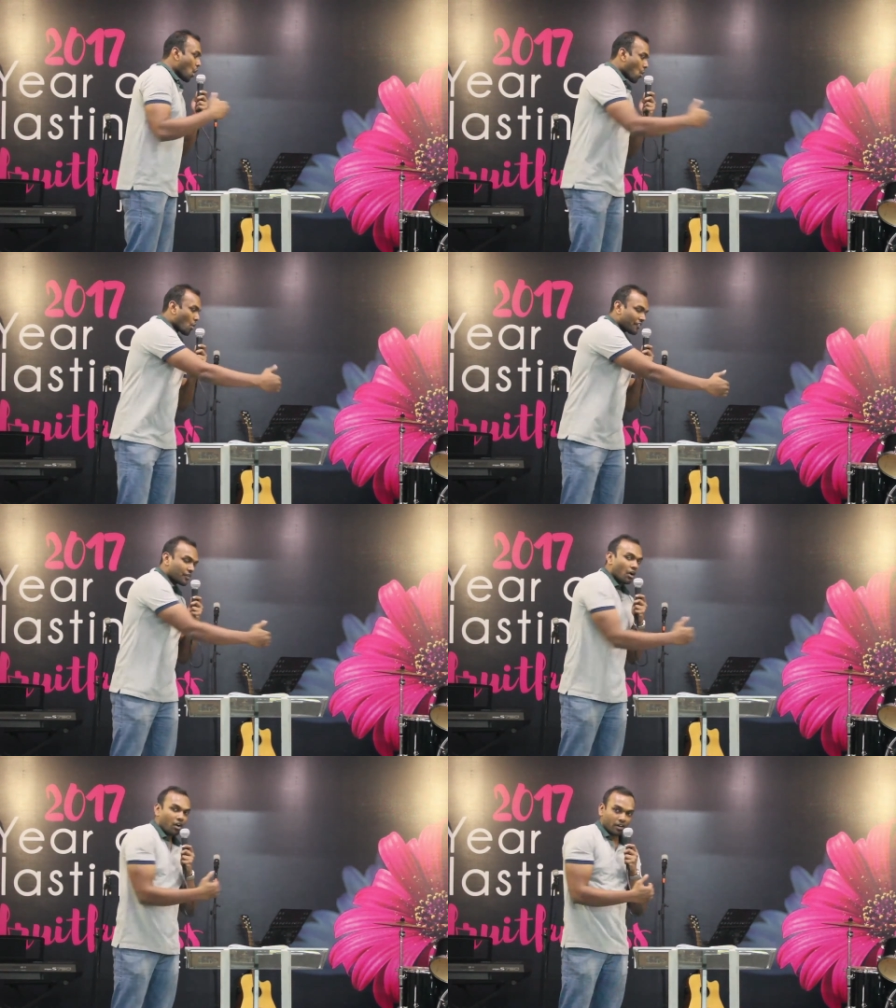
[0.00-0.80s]
with
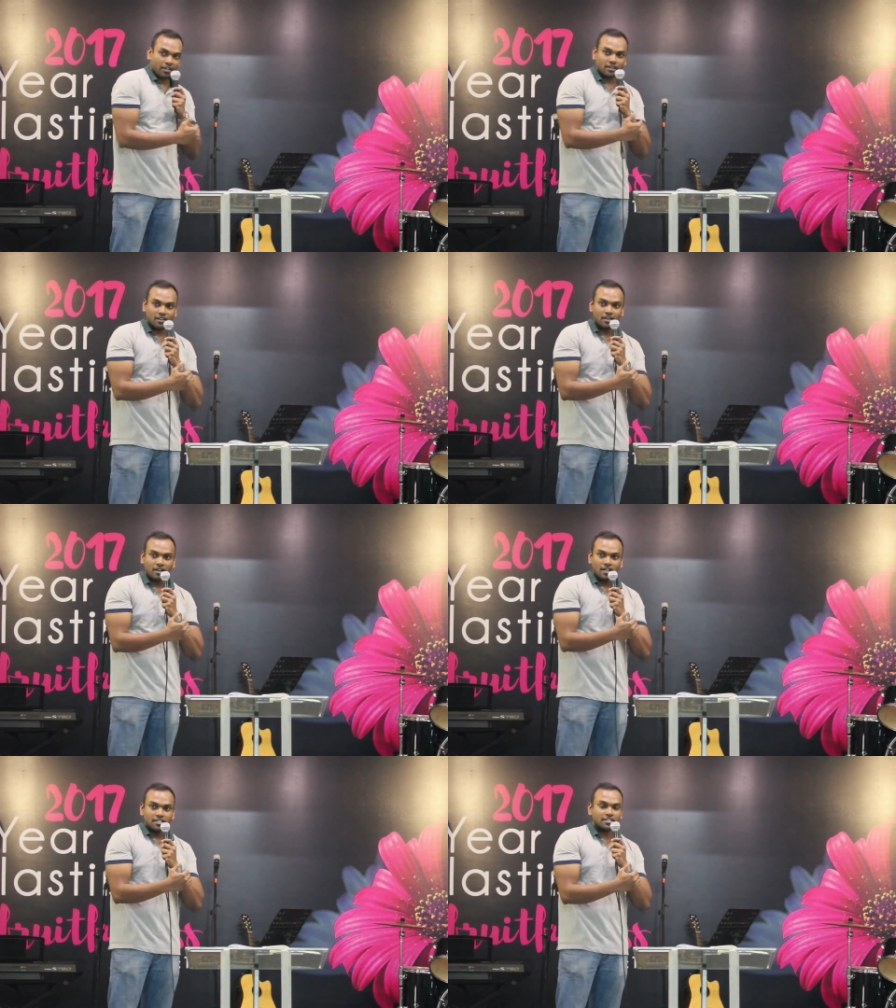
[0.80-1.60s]
God,
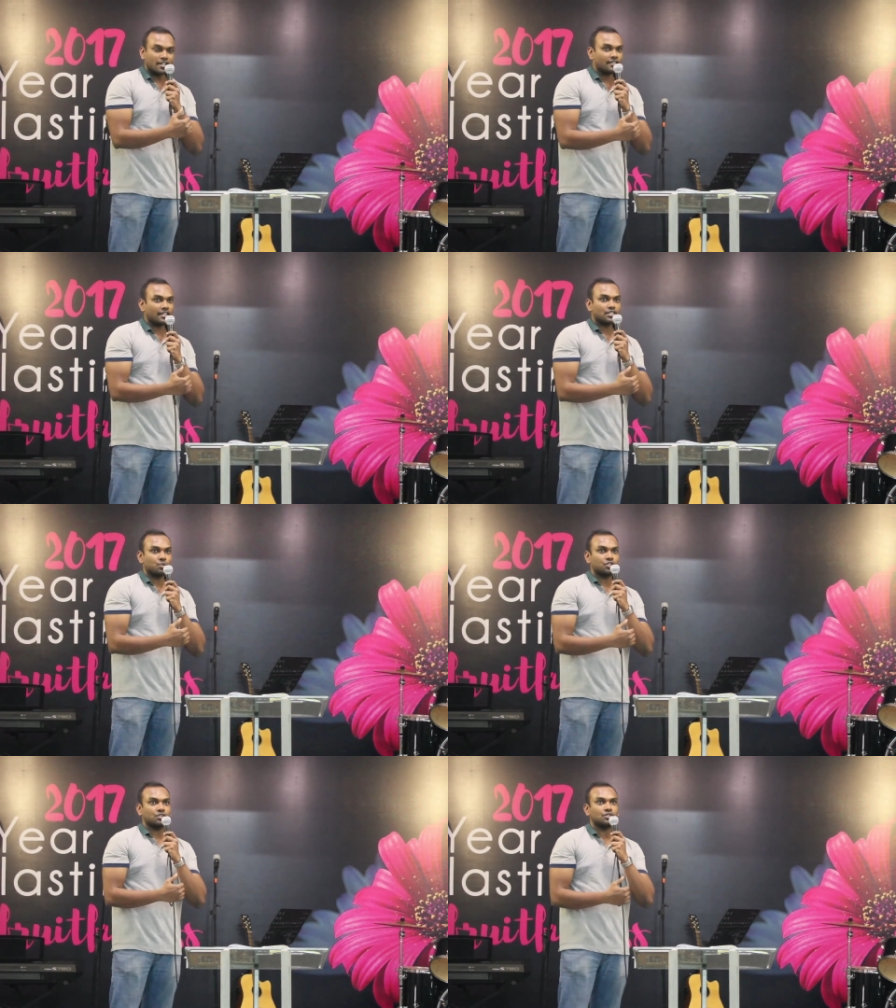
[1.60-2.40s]
certain things
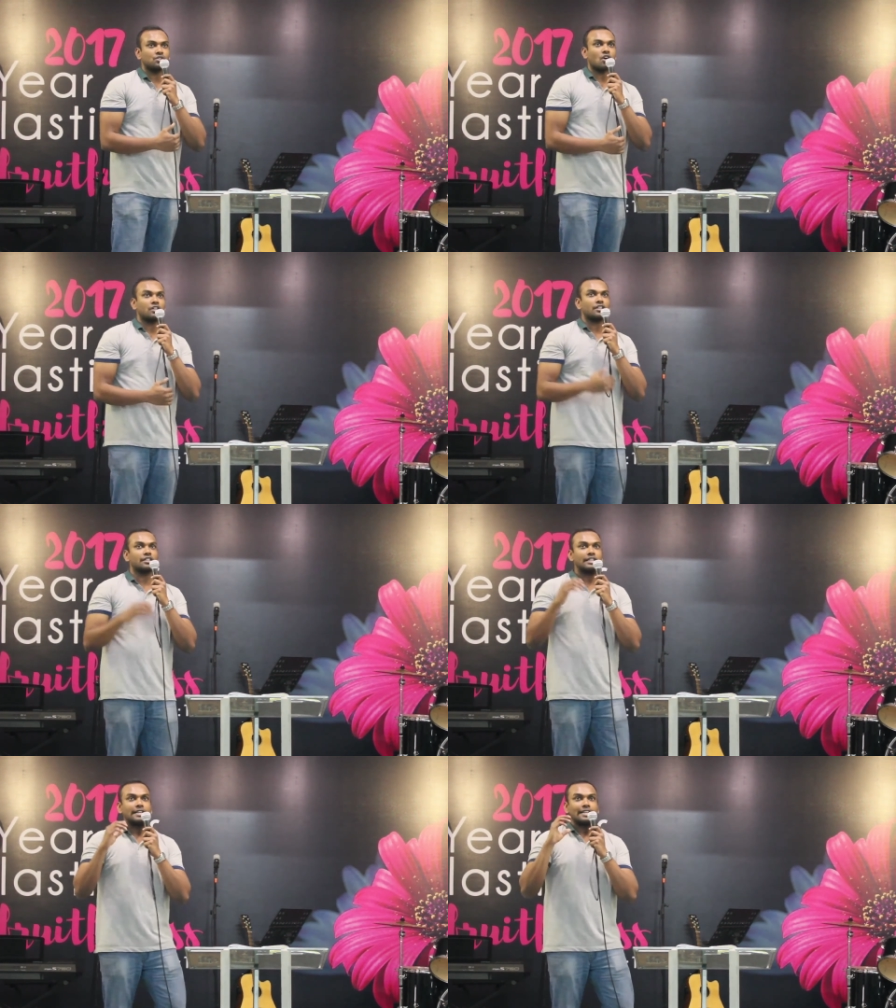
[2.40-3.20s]
which is not
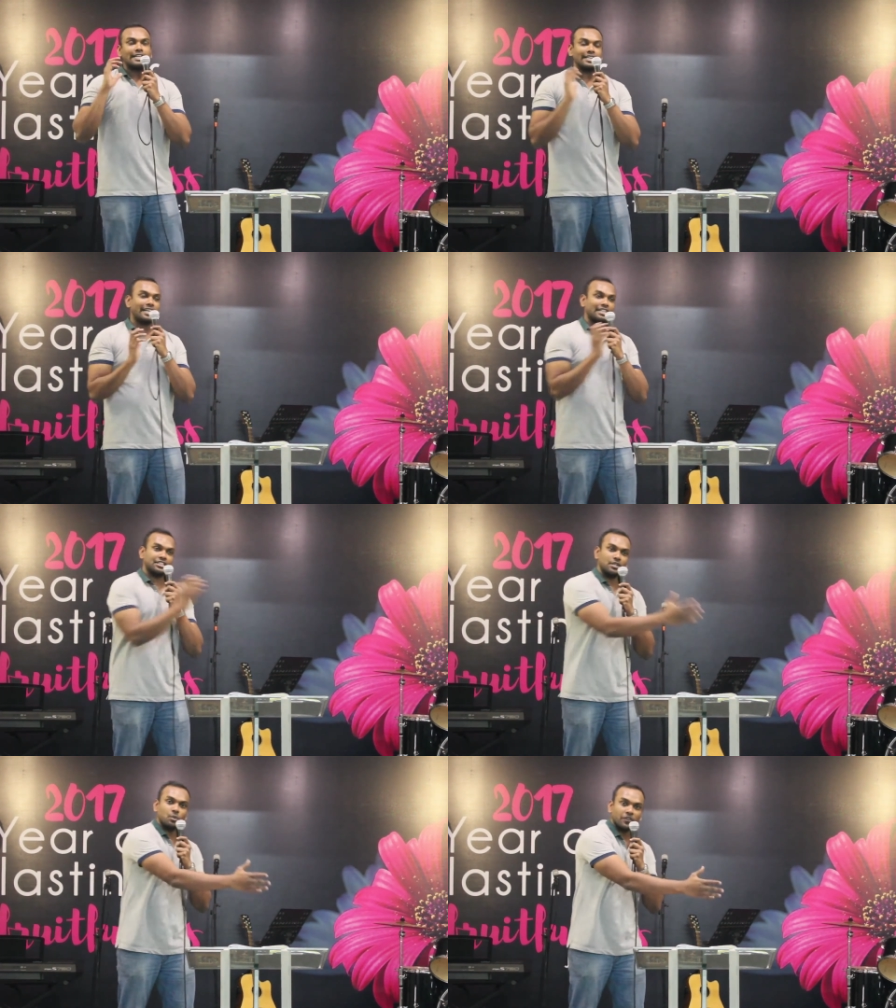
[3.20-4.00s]
in
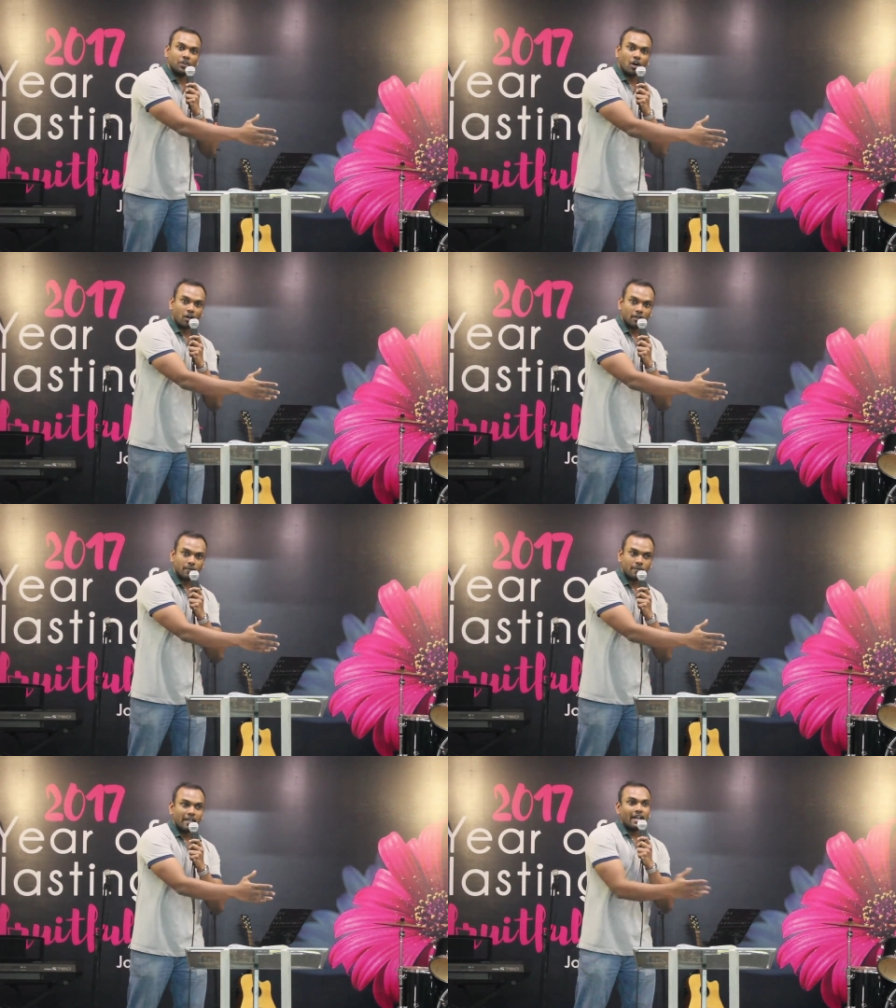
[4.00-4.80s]
connection with God,
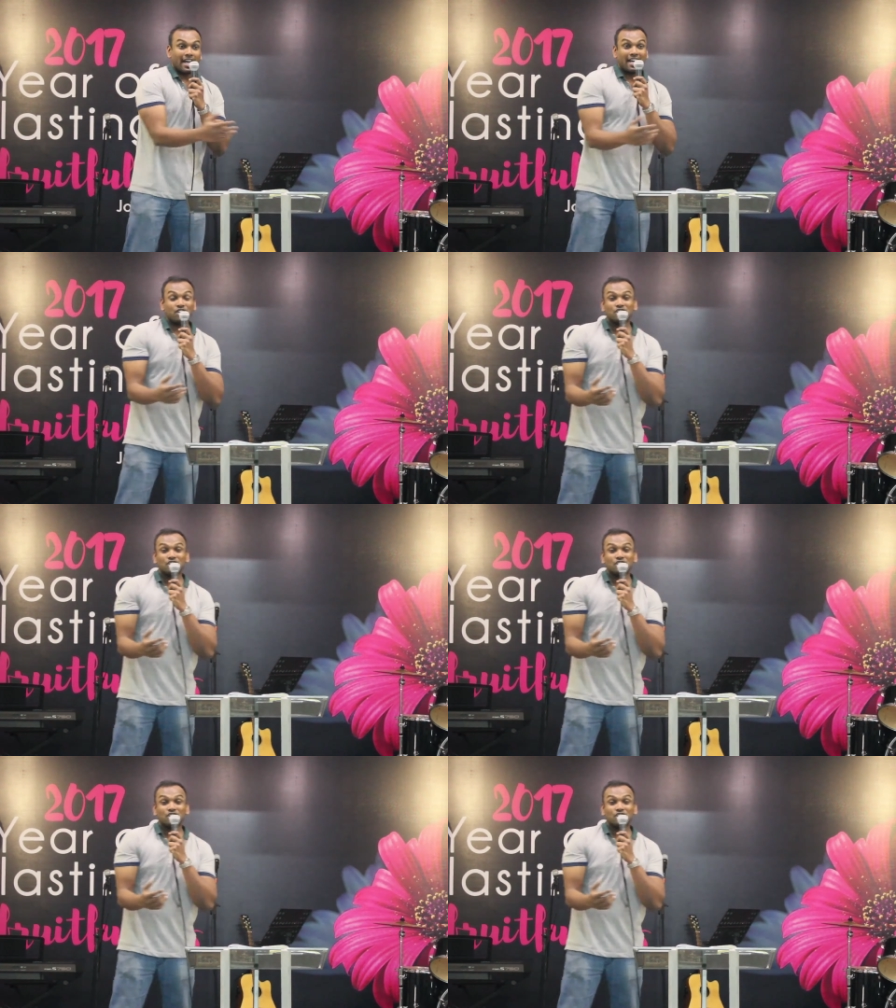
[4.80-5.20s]
and you're